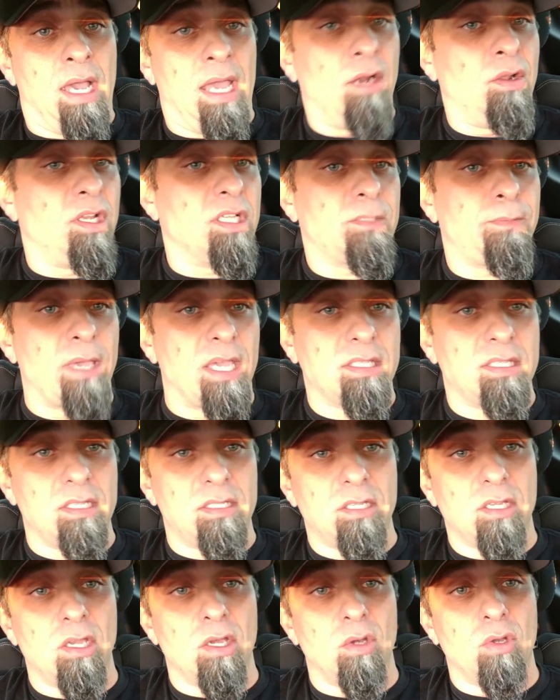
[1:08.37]
I don't expect
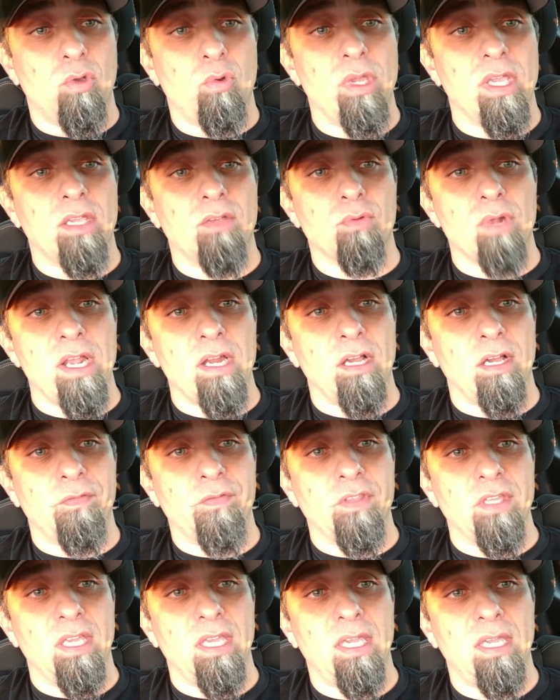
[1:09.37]
it to go quick right
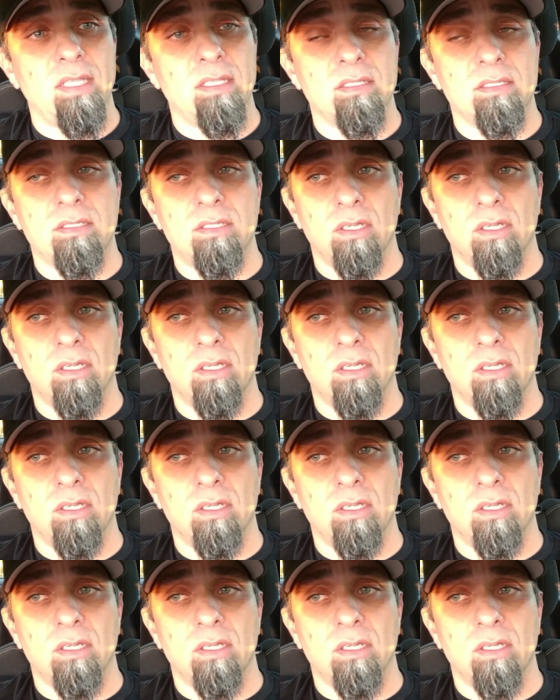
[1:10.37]
off the hit,